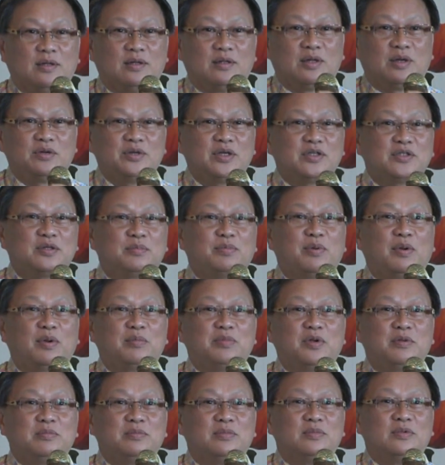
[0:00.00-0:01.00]
Now here's the
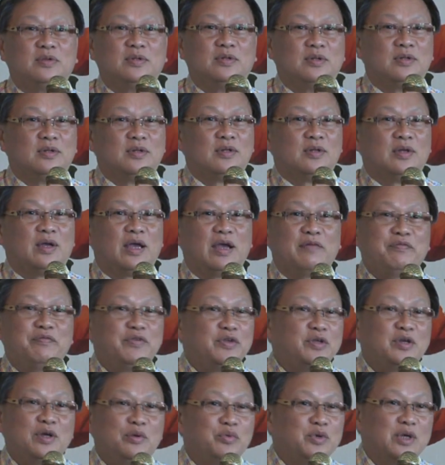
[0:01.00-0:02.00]
problem.
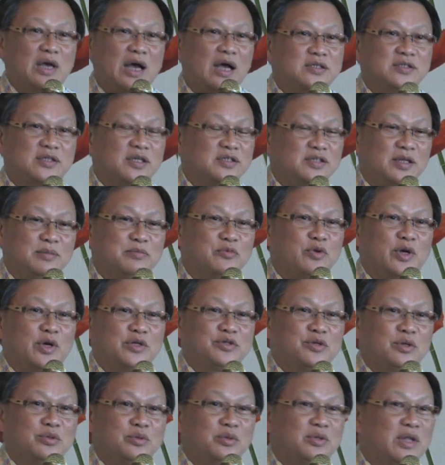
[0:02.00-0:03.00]
Every year we ask the same
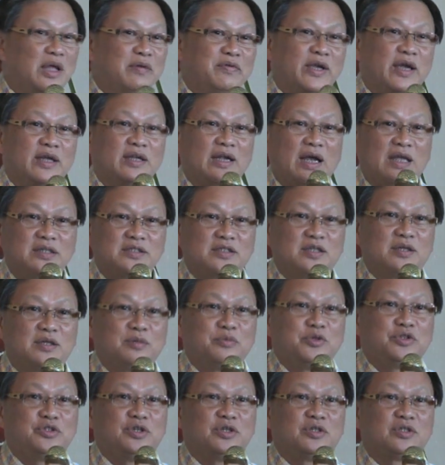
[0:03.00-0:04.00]
question, you never get an answer,
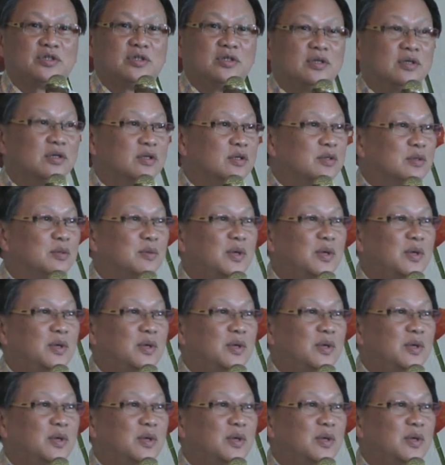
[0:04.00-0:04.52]
which is,